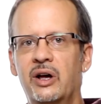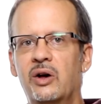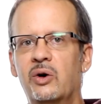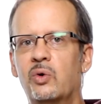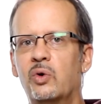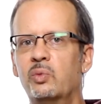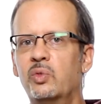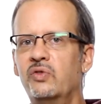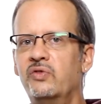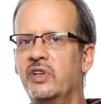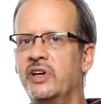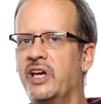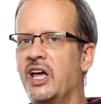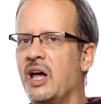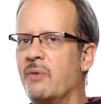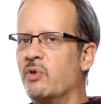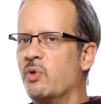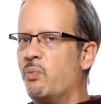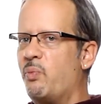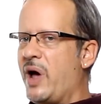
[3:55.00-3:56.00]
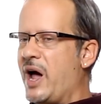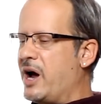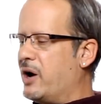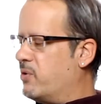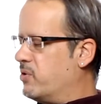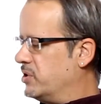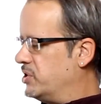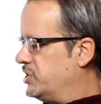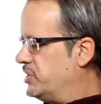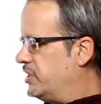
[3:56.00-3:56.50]
We'll move the camera
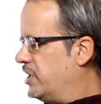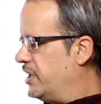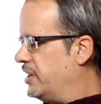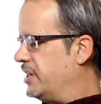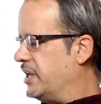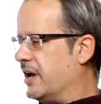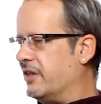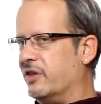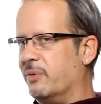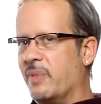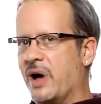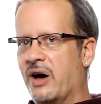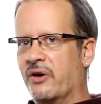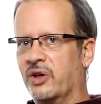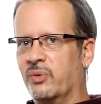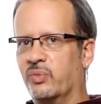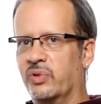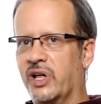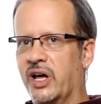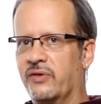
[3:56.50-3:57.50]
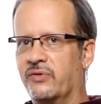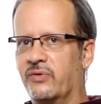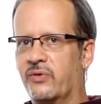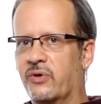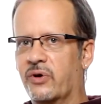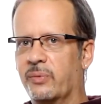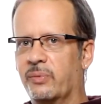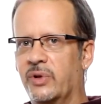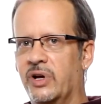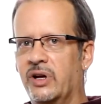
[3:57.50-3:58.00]
backwards slightly on the mounting
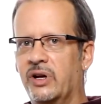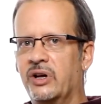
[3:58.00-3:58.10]
platform